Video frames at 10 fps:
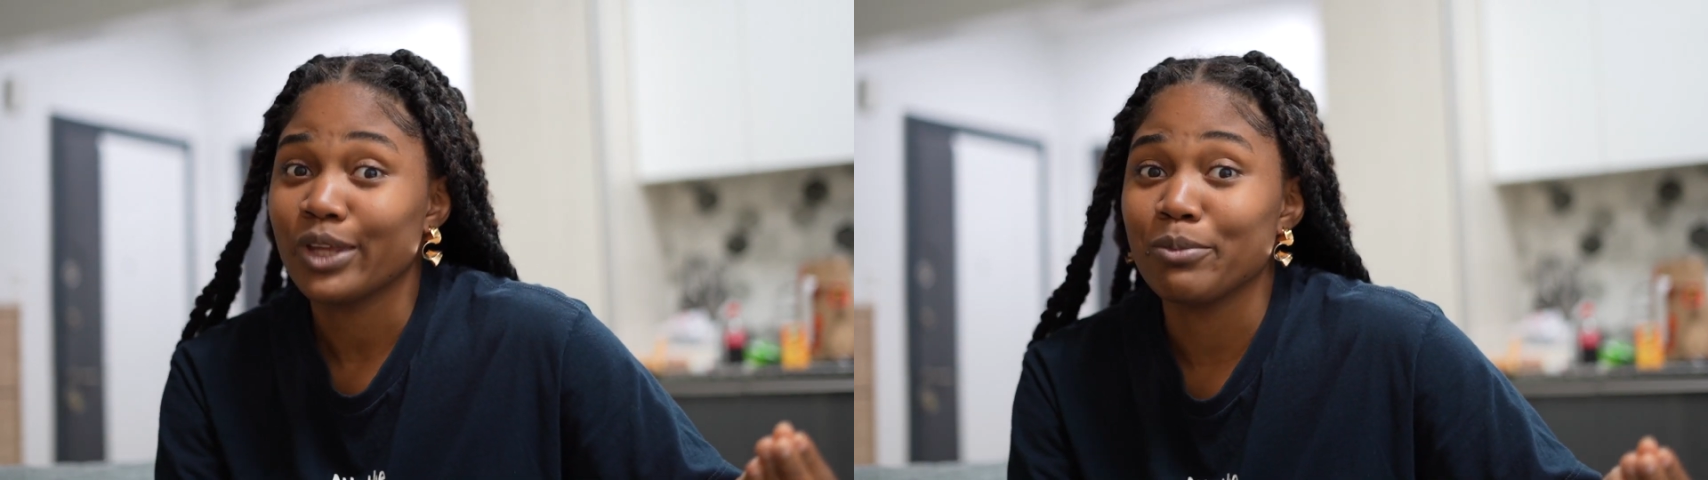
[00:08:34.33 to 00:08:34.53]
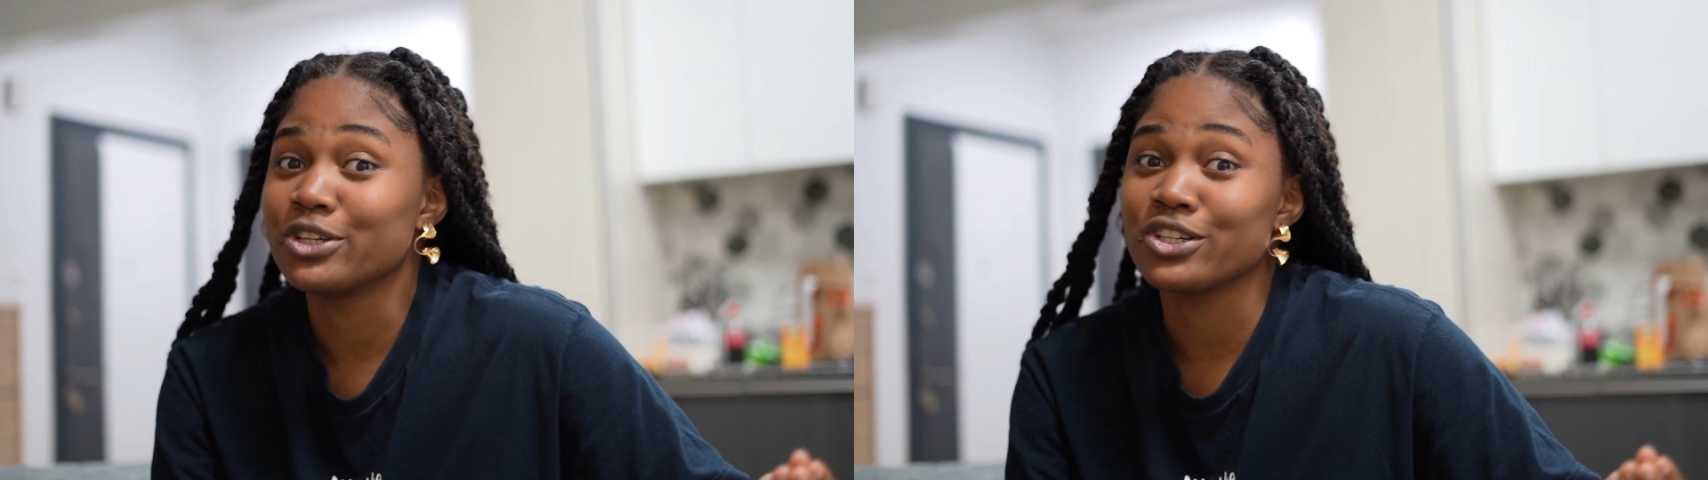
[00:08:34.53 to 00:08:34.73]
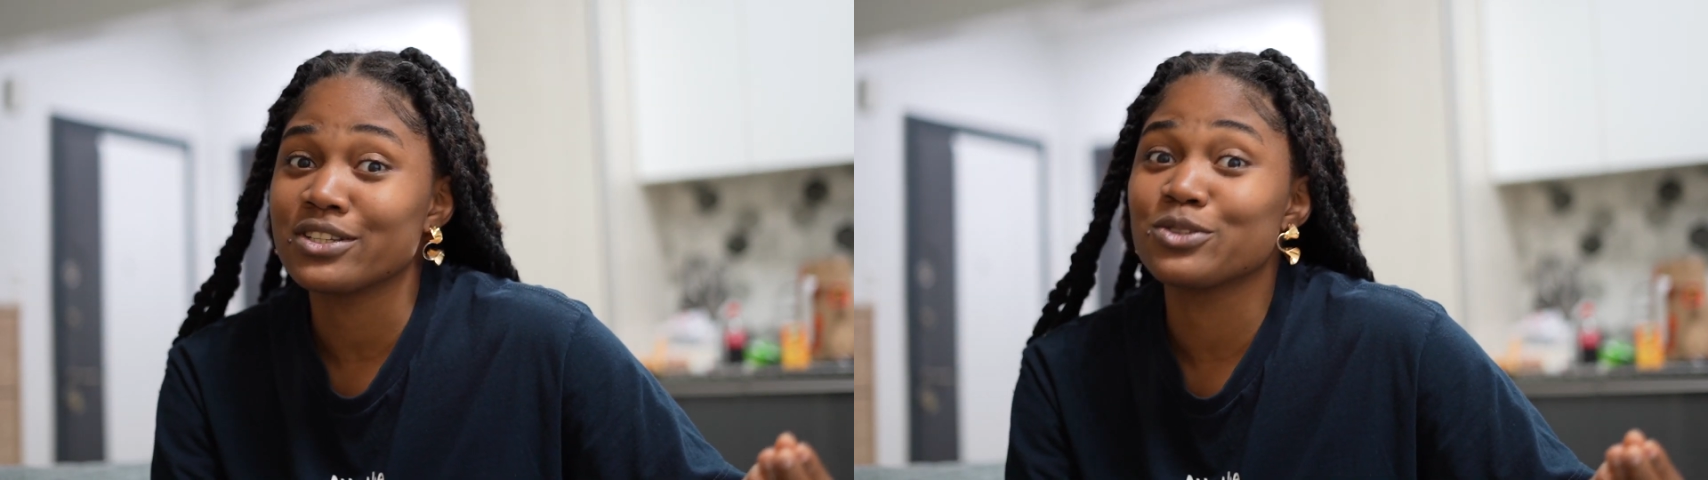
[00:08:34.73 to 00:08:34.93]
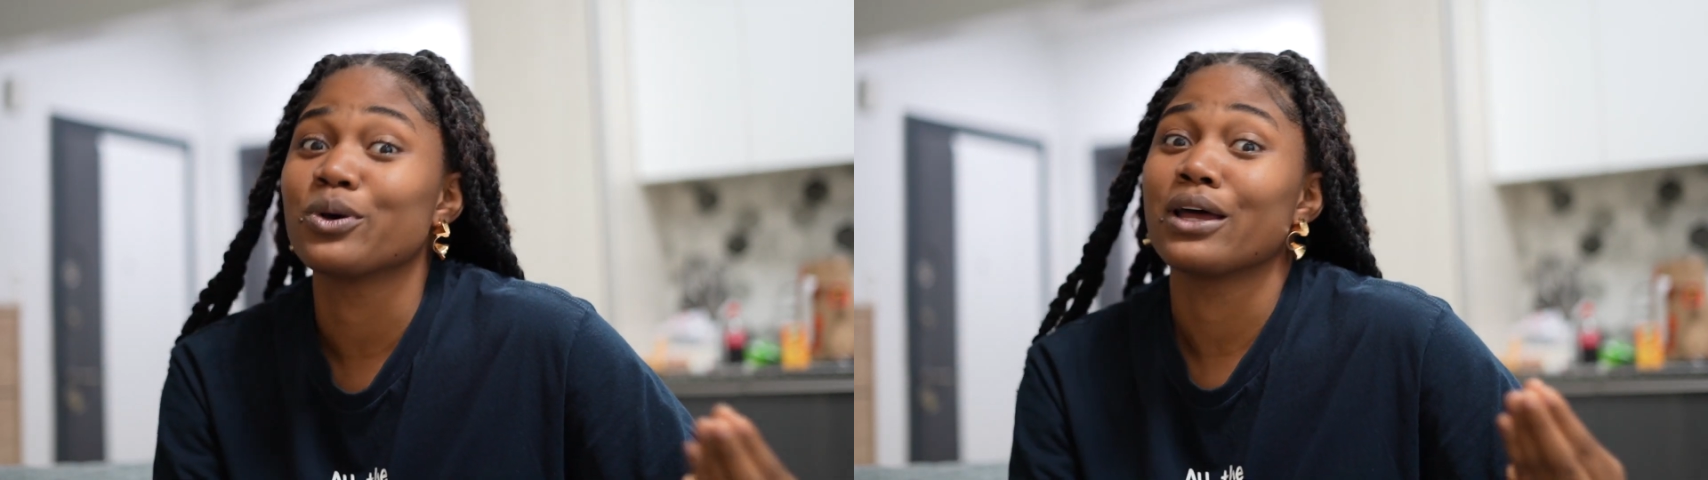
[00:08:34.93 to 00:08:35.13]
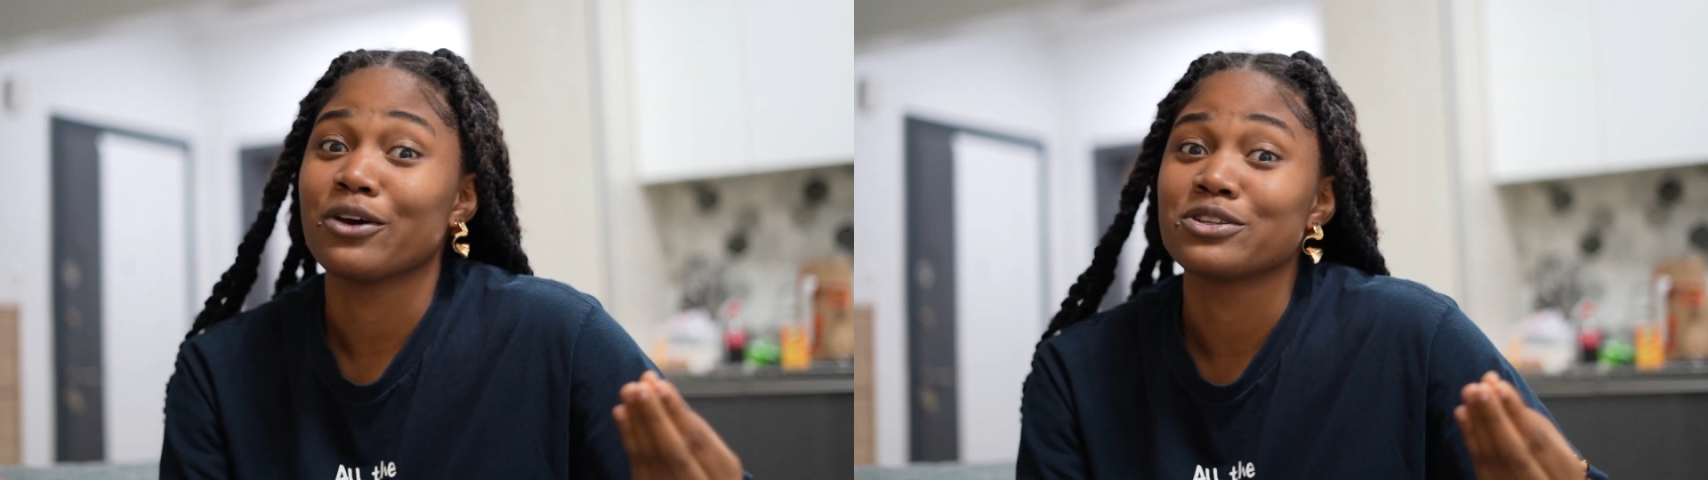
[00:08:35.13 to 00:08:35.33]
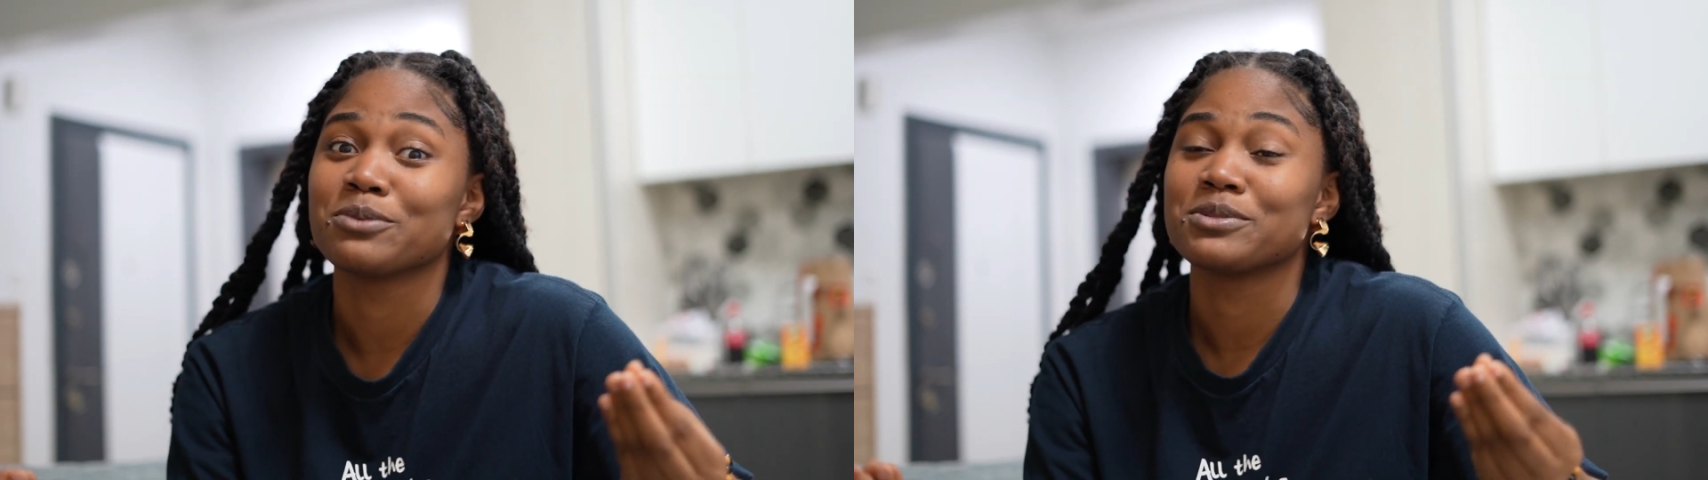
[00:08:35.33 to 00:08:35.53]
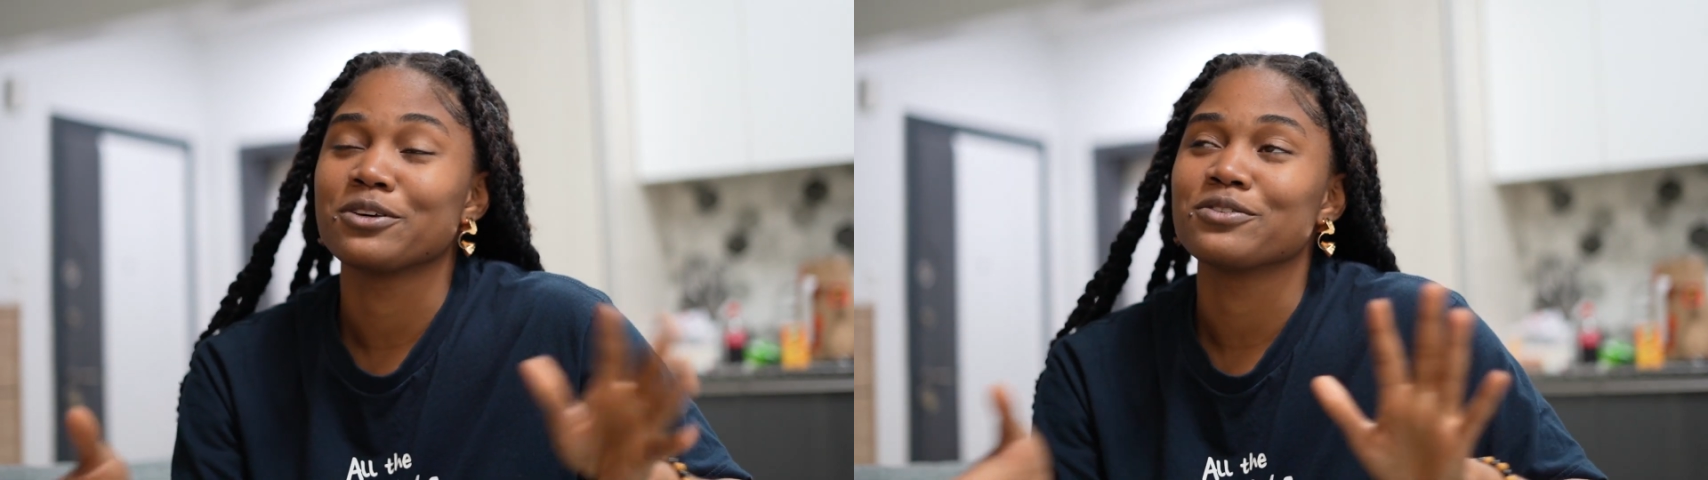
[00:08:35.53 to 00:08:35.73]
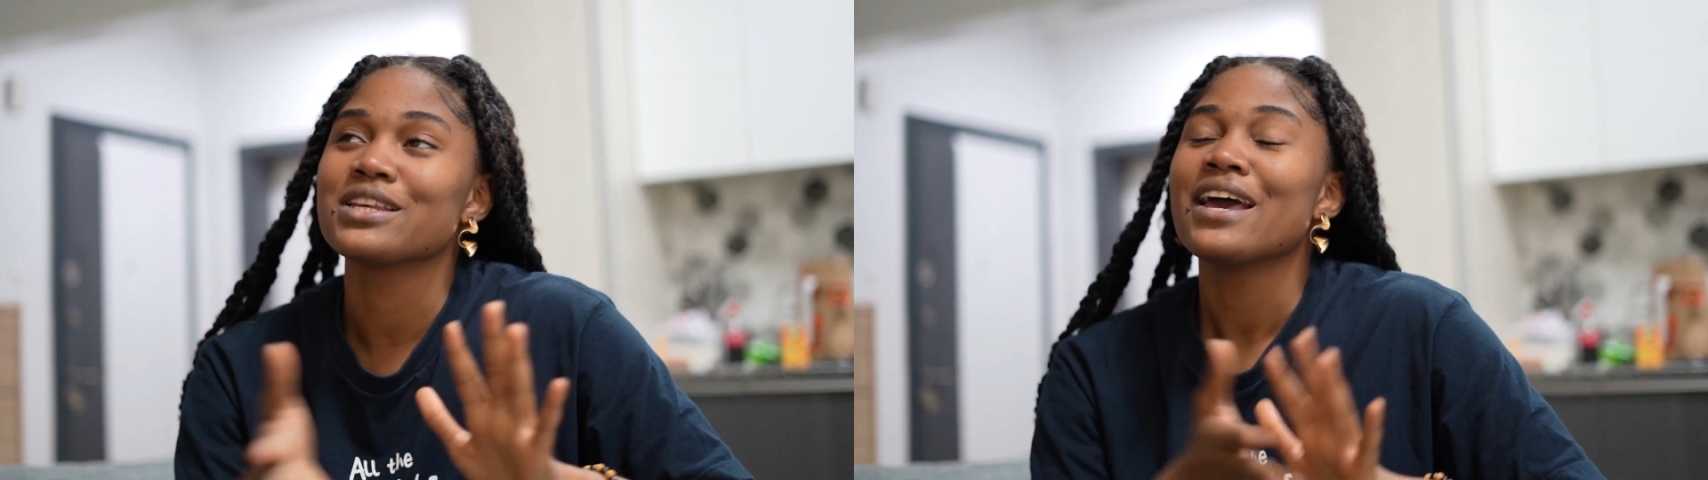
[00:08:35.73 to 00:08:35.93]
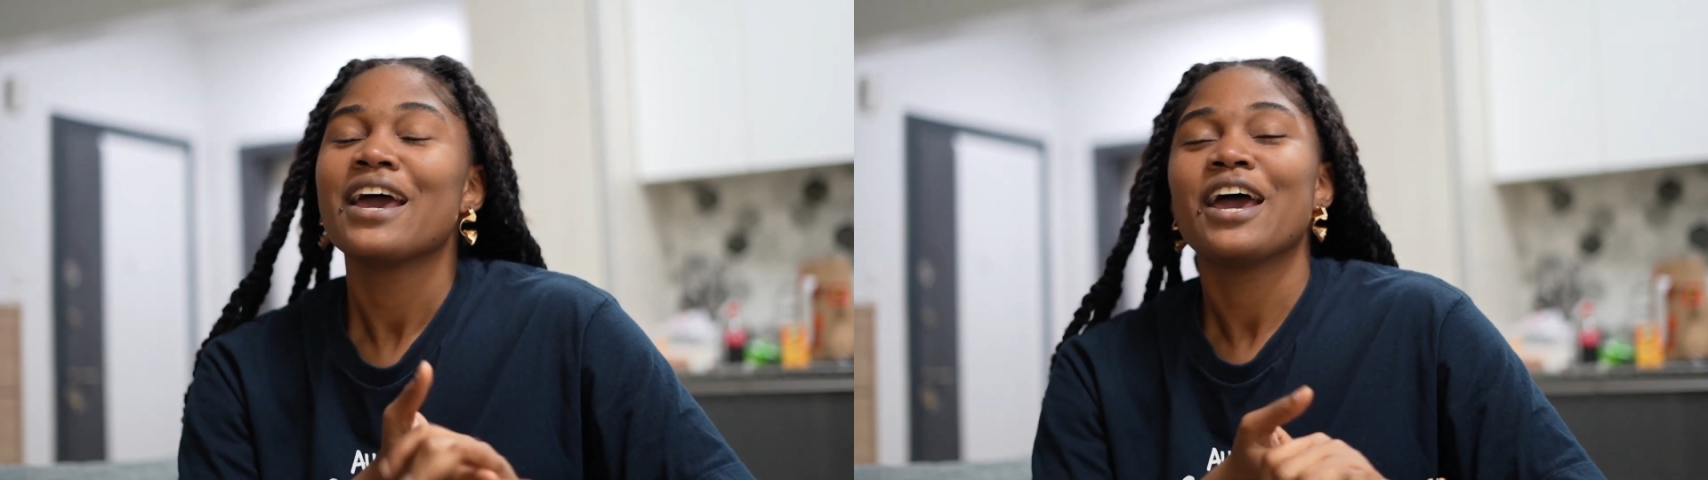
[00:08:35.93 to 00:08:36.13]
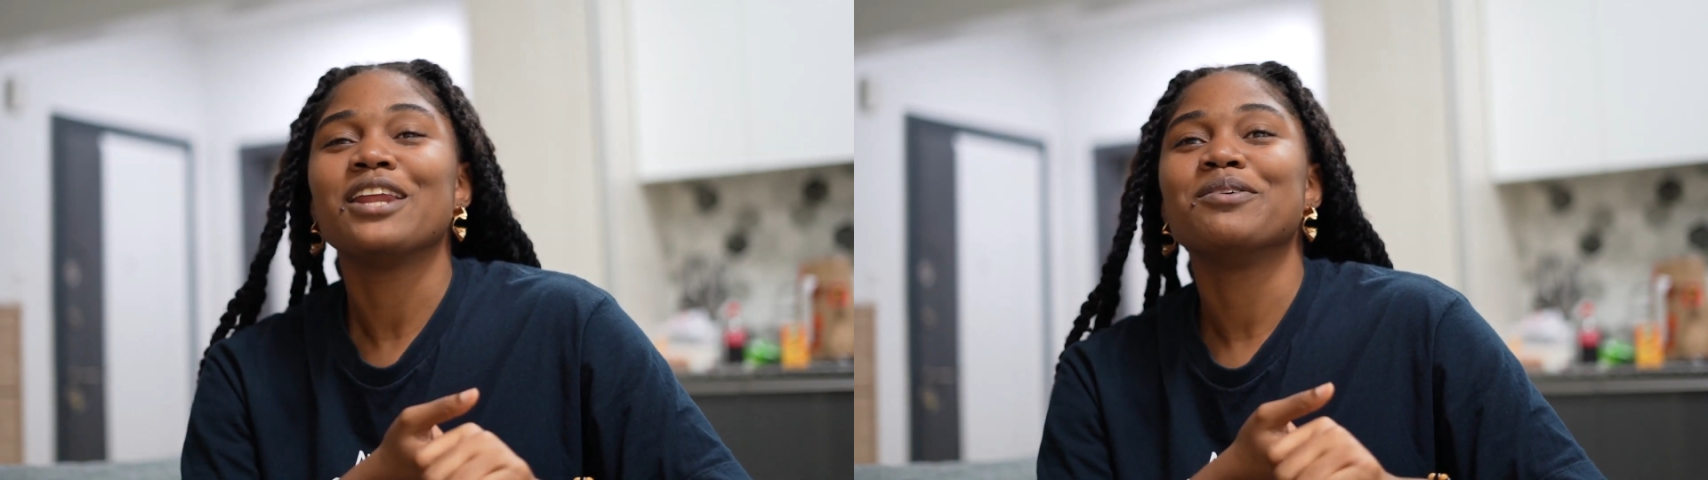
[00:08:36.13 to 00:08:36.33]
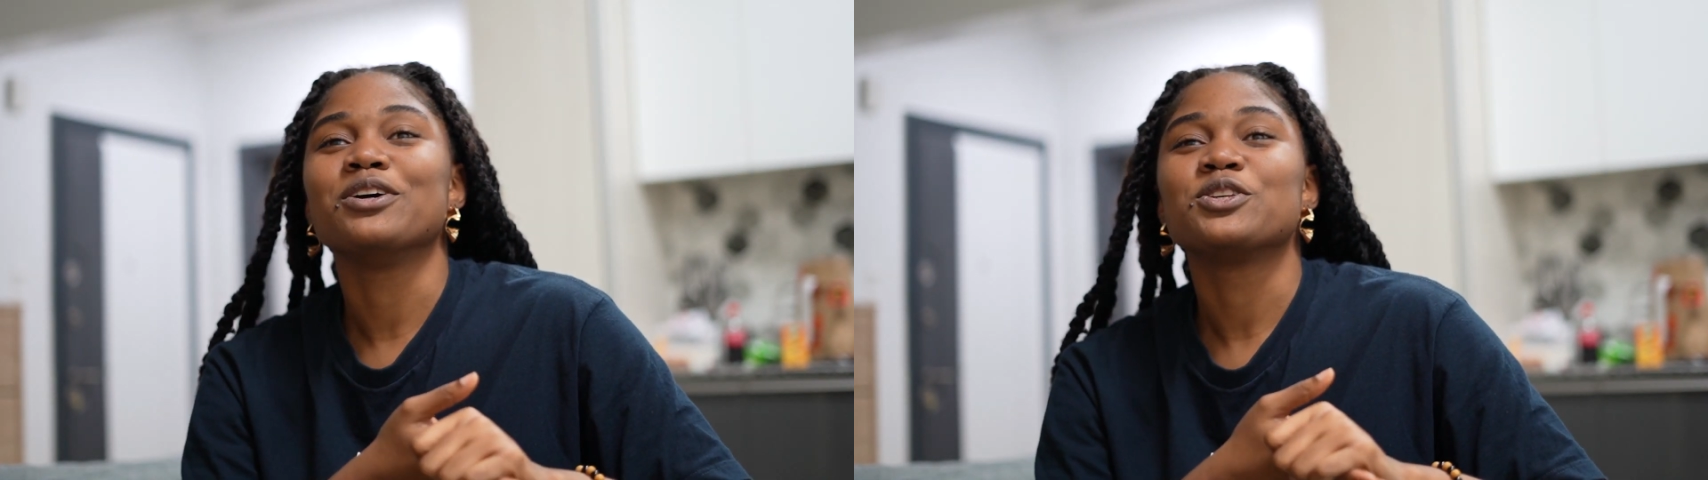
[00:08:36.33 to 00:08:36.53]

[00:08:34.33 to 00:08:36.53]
emergencies don't announce themselves anyway.